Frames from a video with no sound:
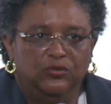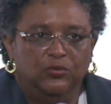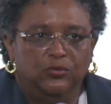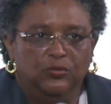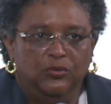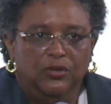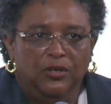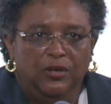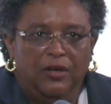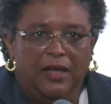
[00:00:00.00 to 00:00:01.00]
to
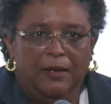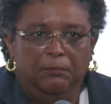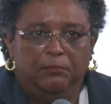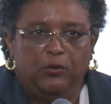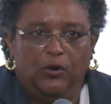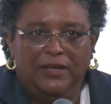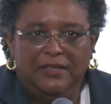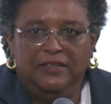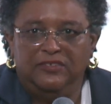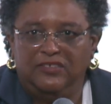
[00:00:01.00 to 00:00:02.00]

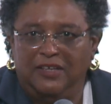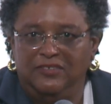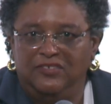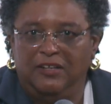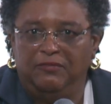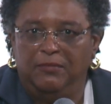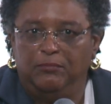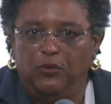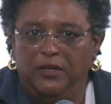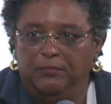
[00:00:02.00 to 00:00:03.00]
employees and
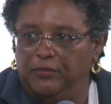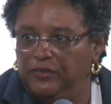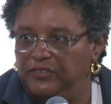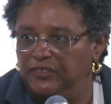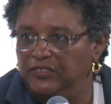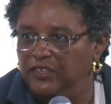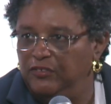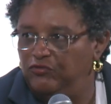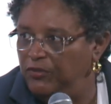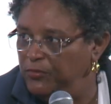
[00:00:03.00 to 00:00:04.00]
self-employed persons
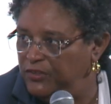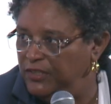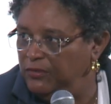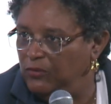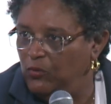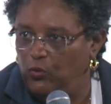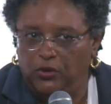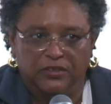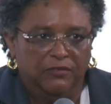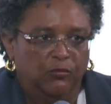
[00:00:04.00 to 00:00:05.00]
contributing
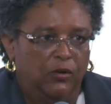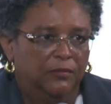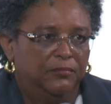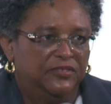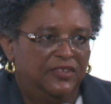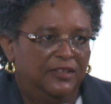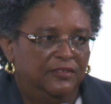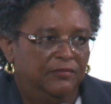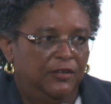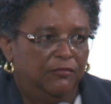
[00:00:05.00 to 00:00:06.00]
1/4%
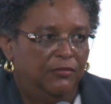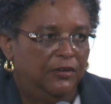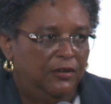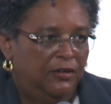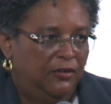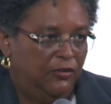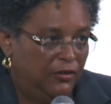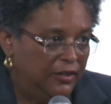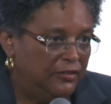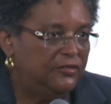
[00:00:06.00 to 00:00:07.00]
of their
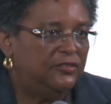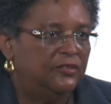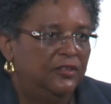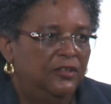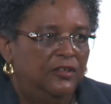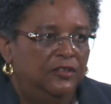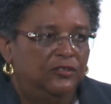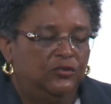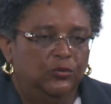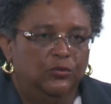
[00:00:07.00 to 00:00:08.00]
earnings
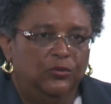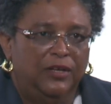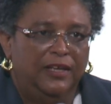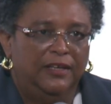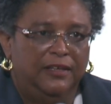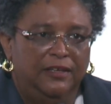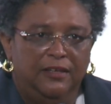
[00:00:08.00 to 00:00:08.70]
to a